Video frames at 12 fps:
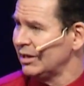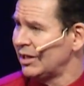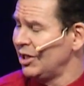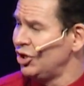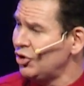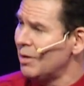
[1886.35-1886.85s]

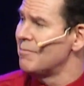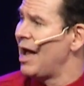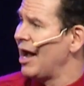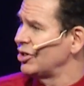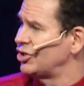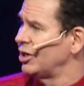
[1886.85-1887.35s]
Can you
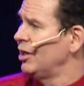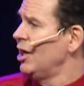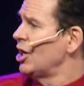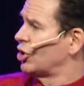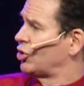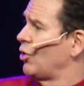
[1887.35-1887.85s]
imagine
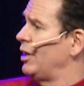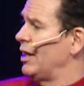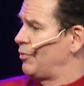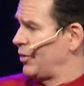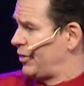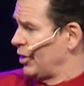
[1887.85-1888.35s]
growing
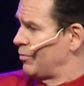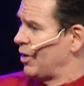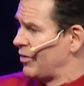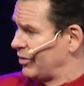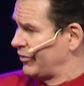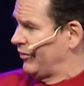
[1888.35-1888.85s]
up with your
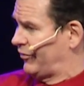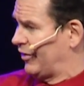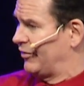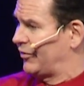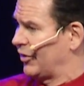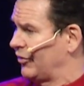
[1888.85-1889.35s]
brothers and
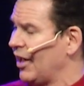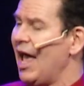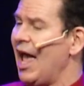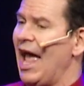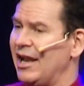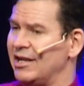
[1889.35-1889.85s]
sisters
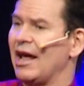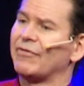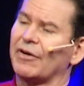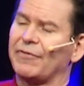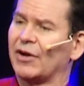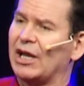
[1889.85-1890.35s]
and
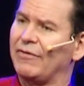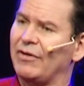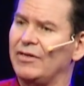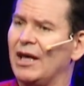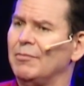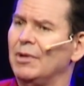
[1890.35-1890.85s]
never
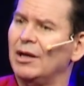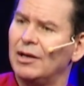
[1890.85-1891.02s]
forgiving them?